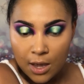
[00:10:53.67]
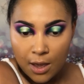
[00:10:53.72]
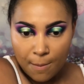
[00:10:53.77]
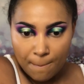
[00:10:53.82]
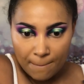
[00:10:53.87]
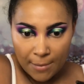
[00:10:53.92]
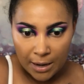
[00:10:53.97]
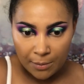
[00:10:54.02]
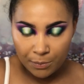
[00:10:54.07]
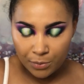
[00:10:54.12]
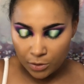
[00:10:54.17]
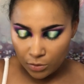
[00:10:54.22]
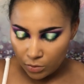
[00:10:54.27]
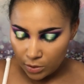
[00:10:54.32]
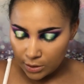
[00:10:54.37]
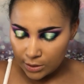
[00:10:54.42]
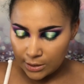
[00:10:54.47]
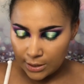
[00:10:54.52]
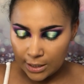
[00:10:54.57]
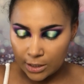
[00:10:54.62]
my beauty
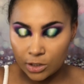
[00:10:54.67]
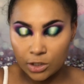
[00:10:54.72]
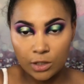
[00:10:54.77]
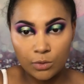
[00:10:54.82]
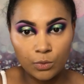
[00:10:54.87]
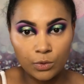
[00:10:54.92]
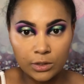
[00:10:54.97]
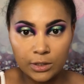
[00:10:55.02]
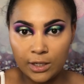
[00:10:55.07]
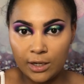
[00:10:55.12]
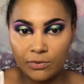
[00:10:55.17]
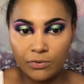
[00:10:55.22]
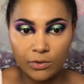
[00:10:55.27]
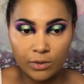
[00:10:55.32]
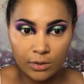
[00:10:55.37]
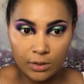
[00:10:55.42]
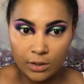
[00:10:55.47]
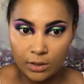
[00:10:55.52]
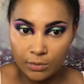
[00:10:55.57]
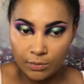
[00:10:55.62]
section will
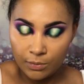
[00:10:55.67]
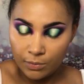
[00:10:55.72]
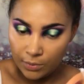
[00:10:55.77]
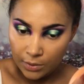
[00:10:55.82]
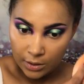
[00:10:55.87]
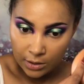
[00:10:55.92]
definitely be